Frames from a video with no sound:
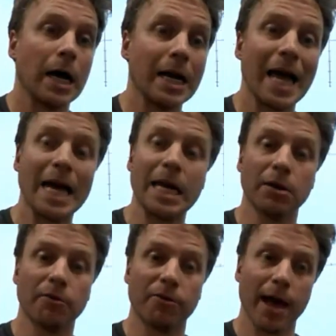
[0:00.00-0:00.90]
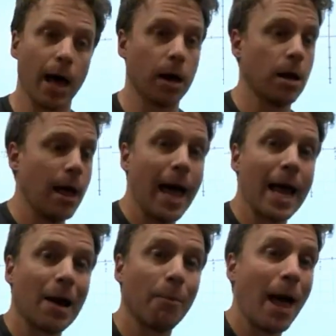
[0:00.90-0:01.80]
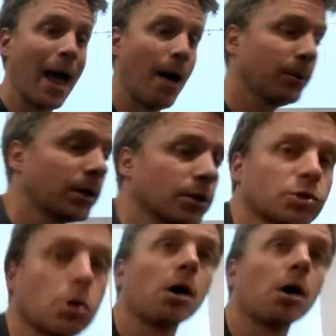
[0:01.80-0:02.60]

any of that. And I'm happy to talk